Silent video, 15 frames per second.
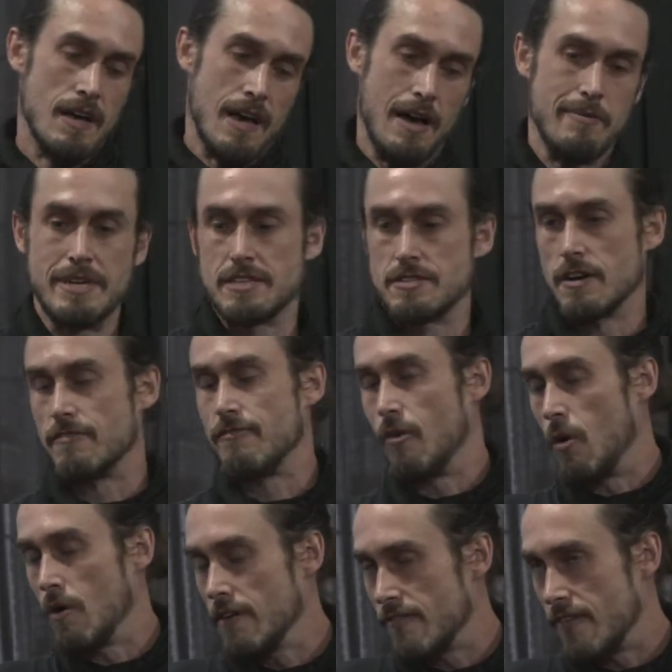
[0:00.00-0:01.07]
I mean, it's not
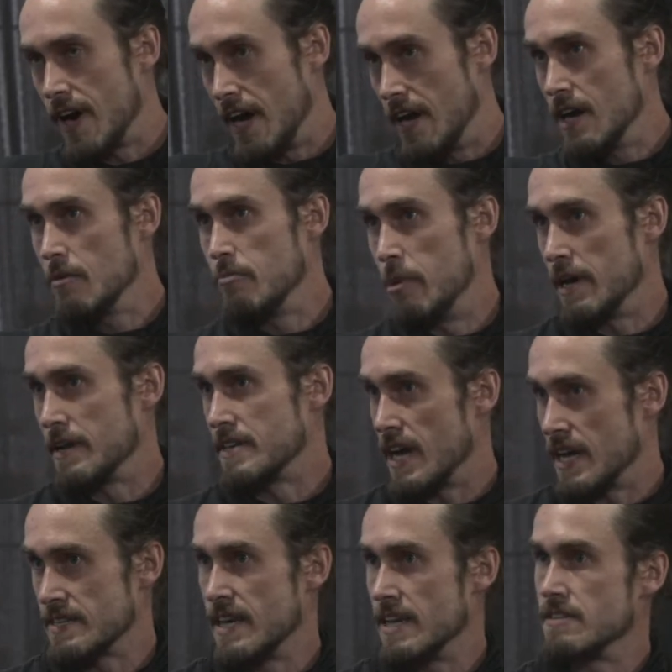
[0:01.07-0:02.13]
for the fire, but
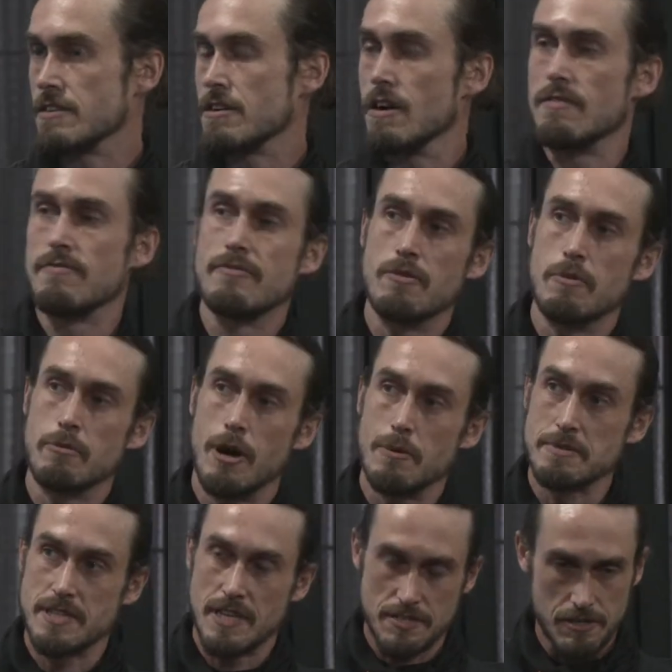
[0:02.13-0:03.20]
I tend to go for
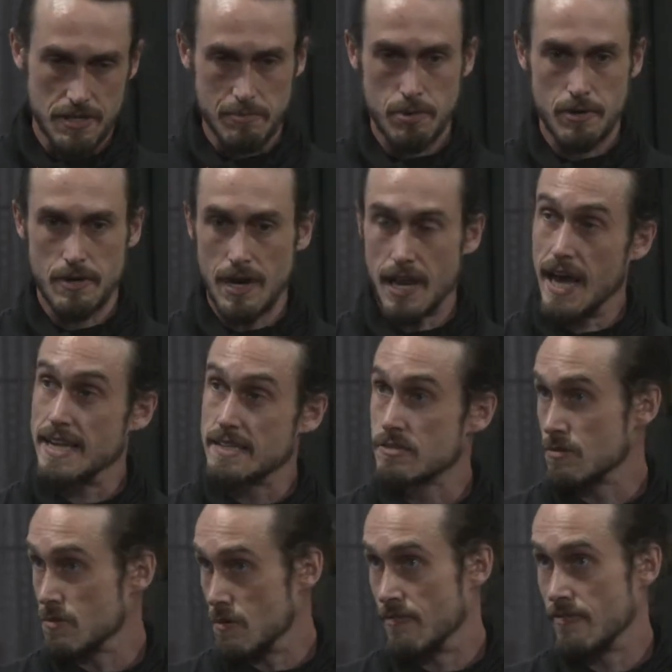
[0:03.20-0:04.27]
props that you can put lights
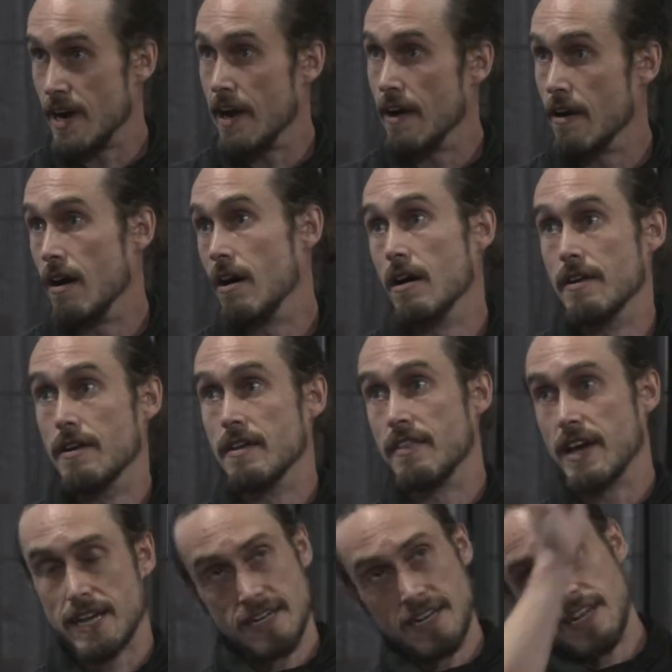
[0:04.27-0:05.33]
or fire on
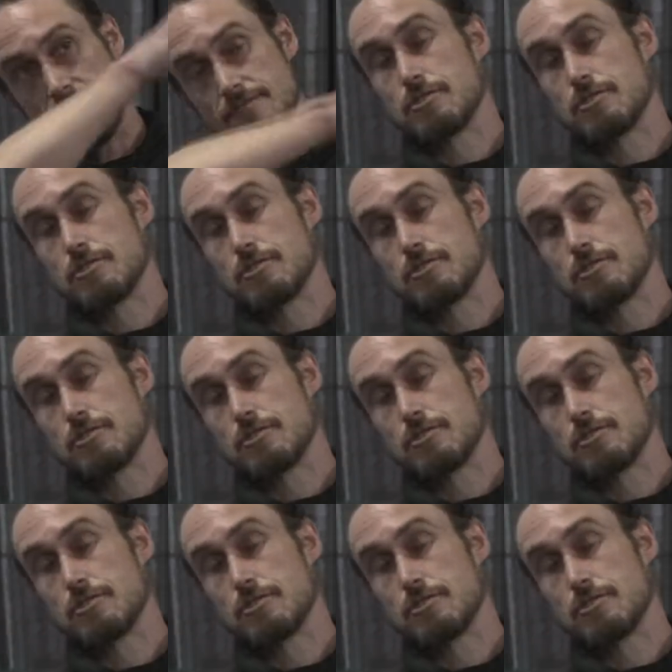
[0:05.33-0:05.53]
that can leave